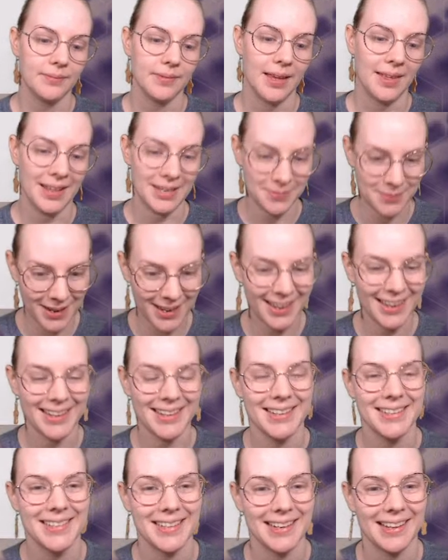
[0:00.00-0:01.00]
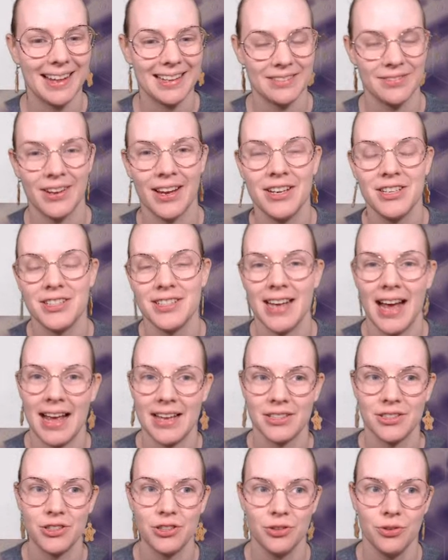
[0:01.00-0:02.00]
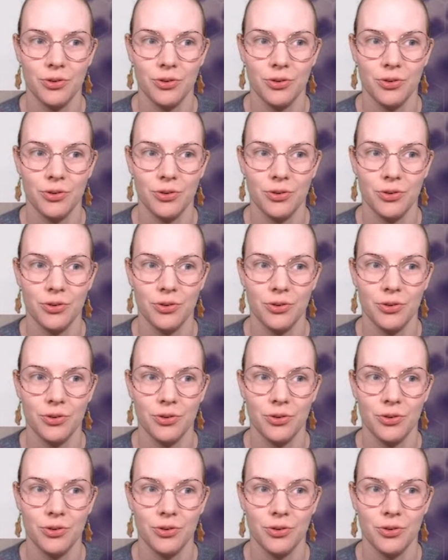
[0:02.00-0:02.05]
And that's because in classification tasks,